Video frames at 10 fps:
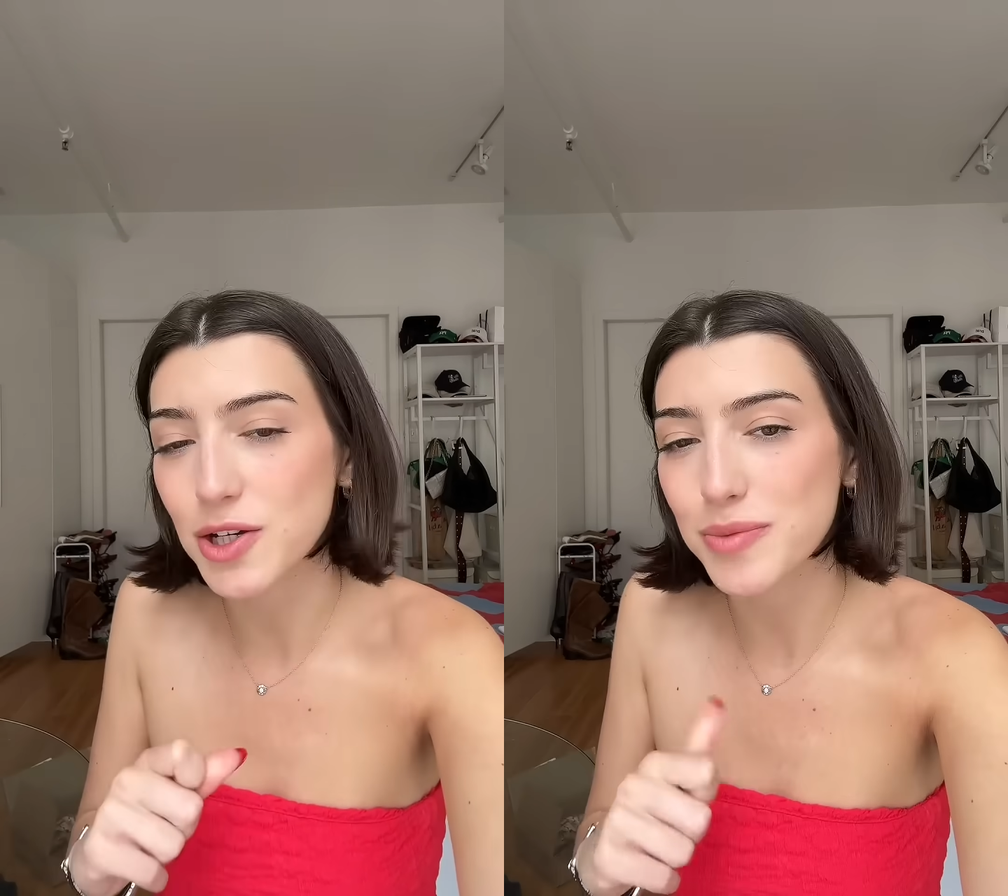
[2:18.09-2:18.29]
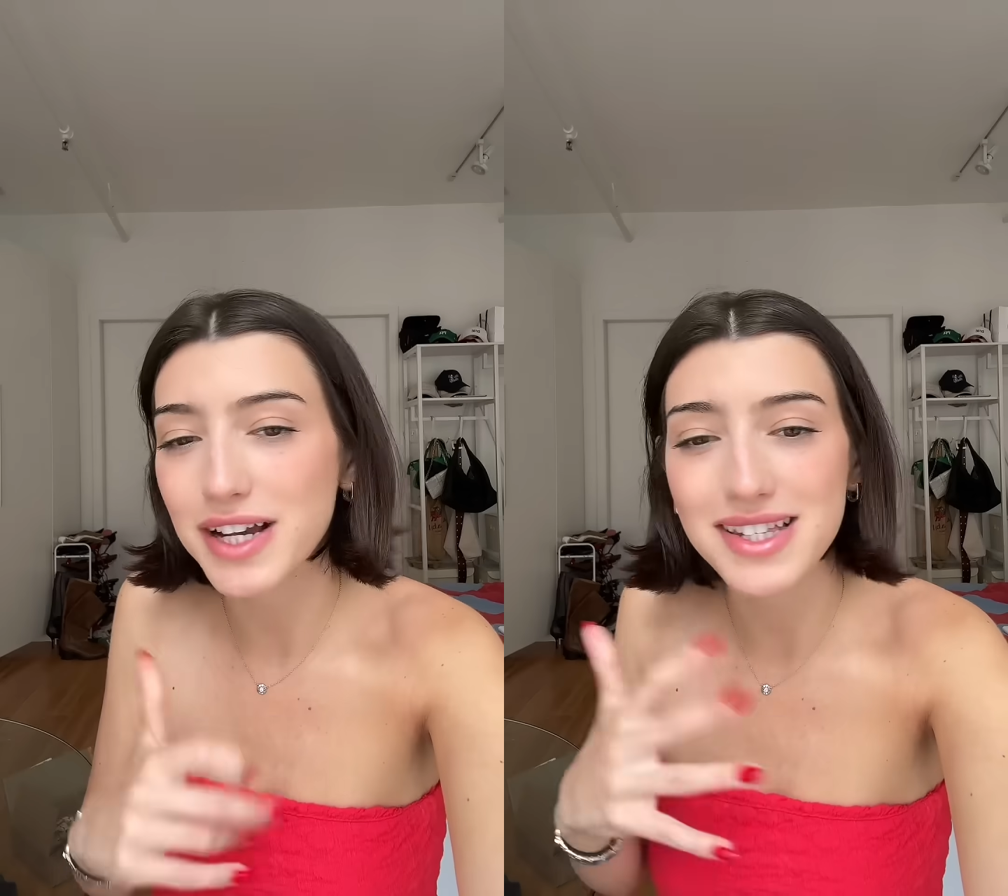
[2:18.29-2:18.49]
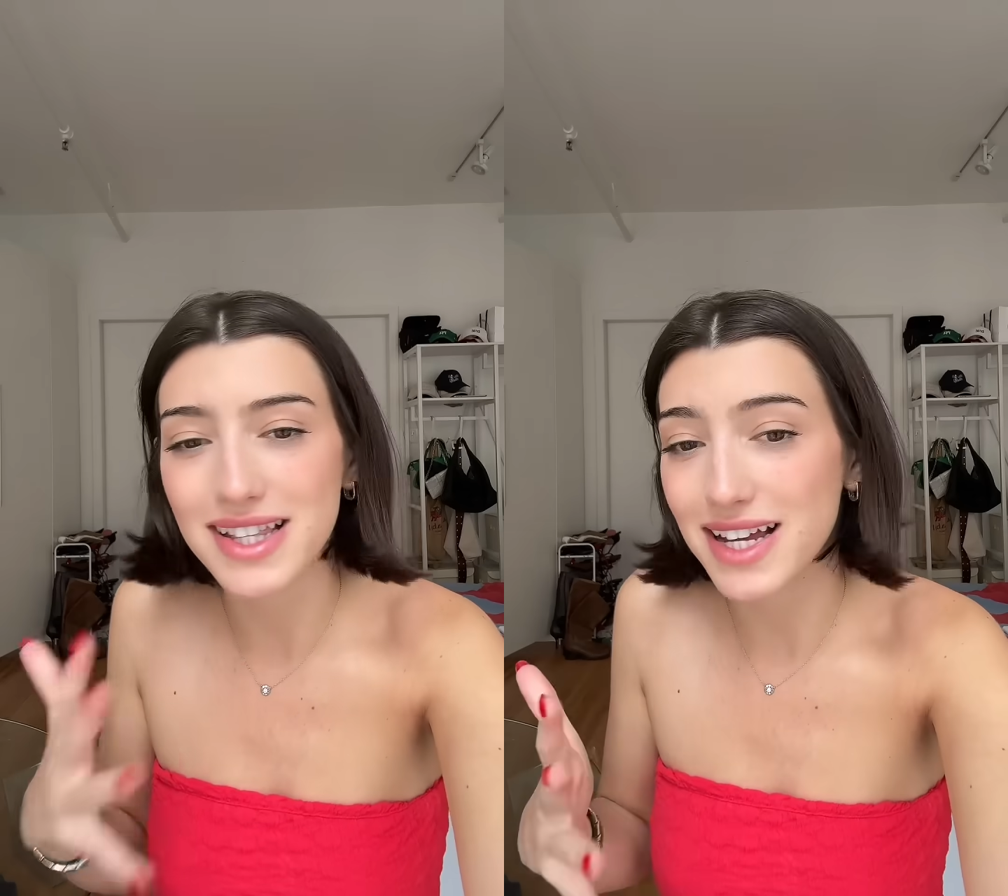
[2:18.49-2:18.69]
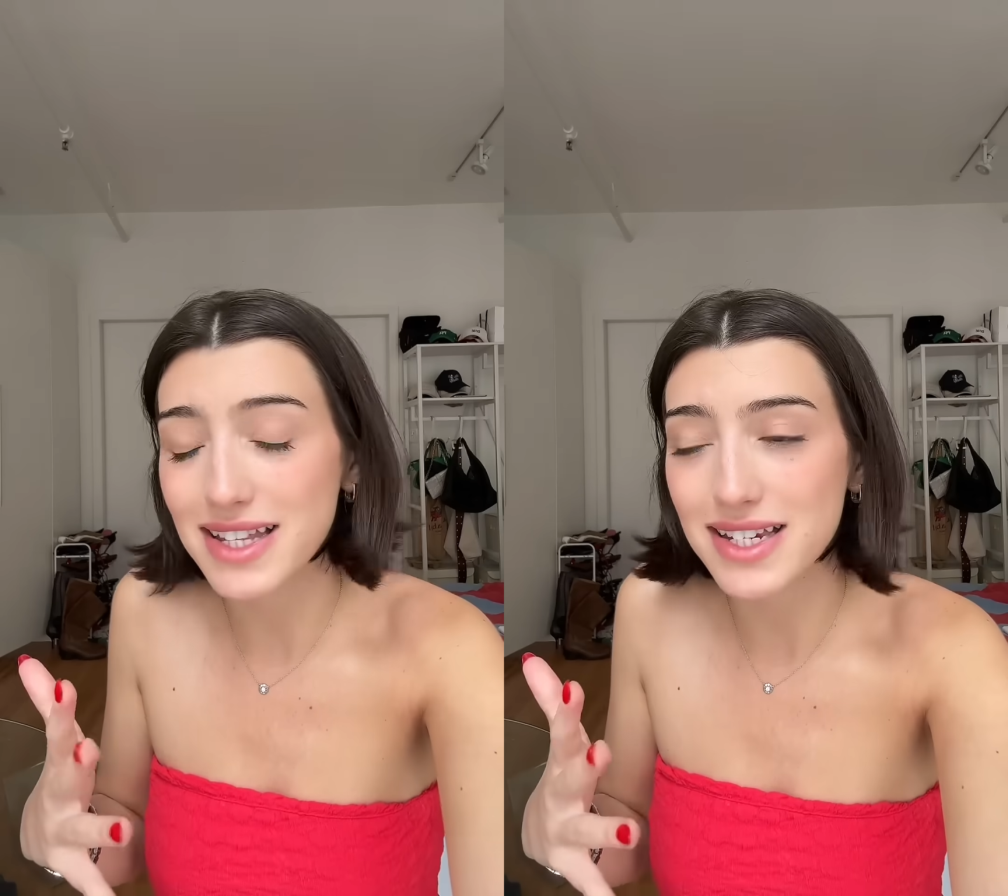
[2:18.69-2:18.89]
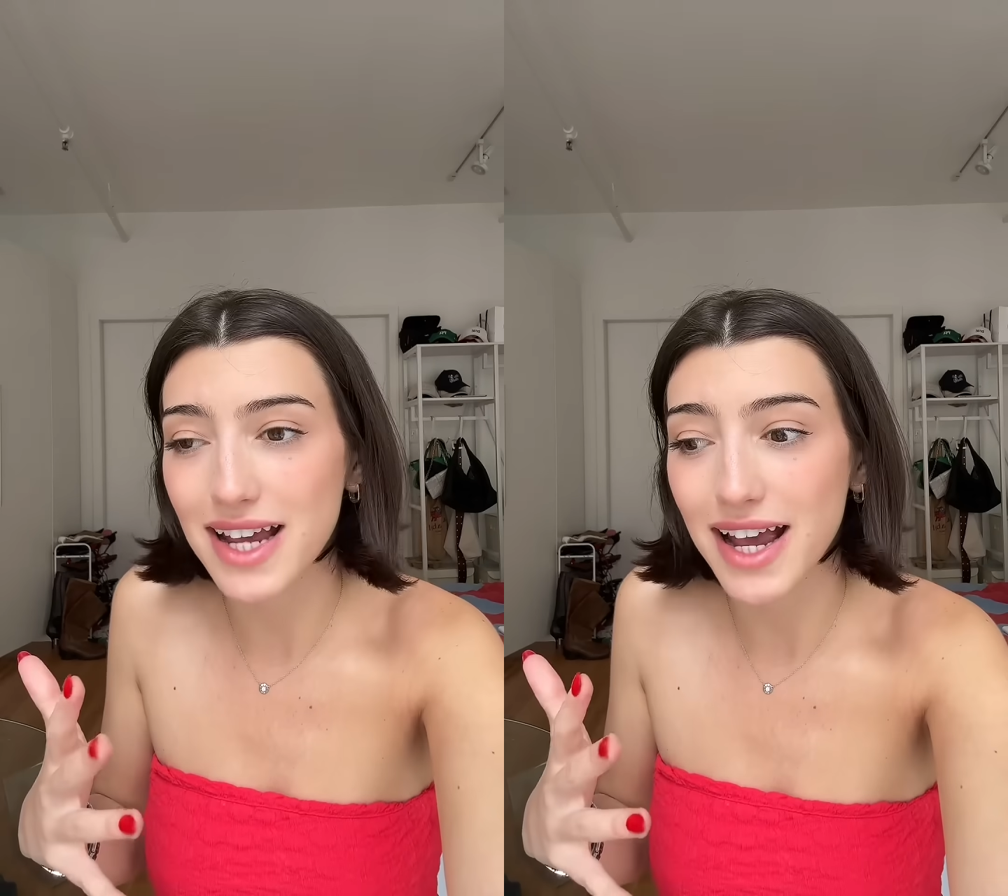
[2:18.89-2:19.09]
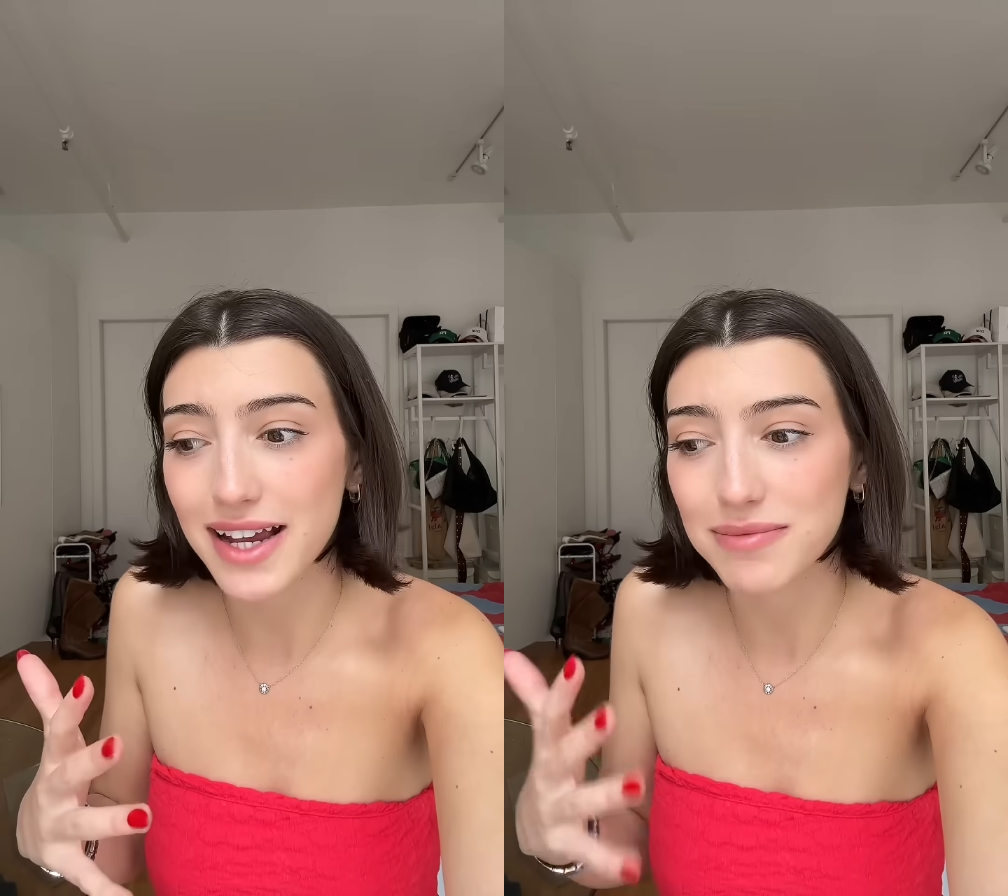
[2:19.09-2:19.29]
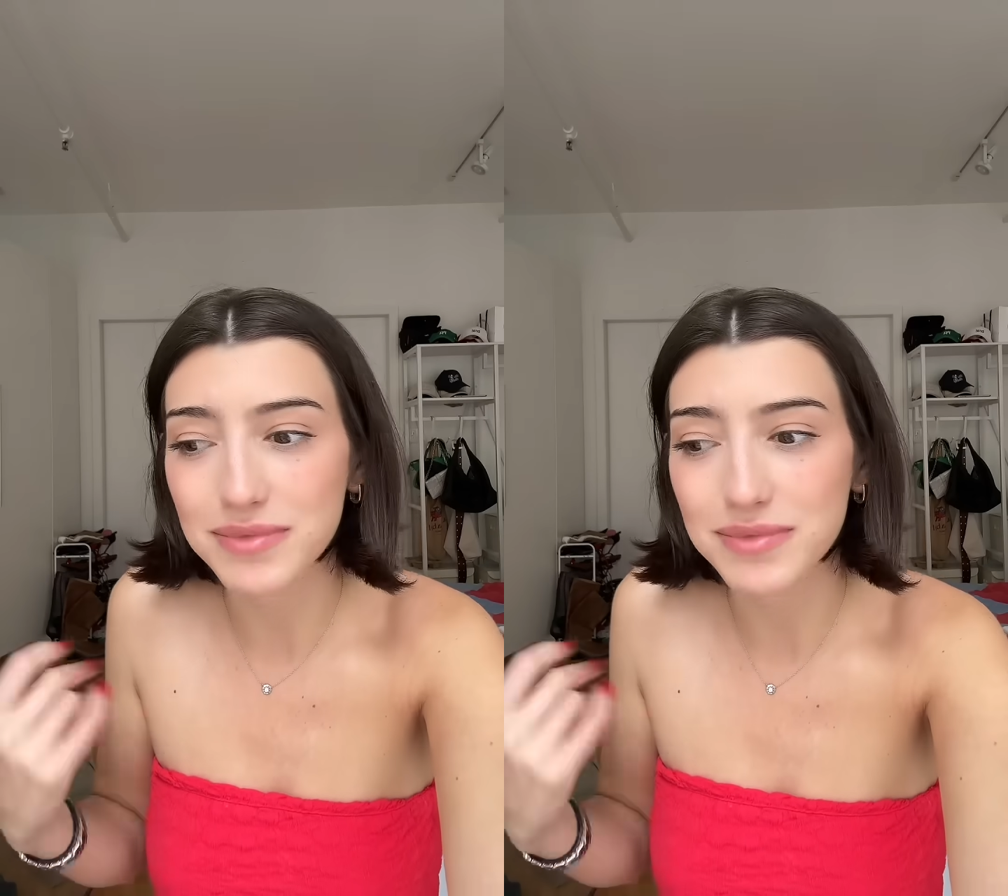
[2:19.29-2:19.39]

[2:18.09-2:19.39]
Because at the end of the day,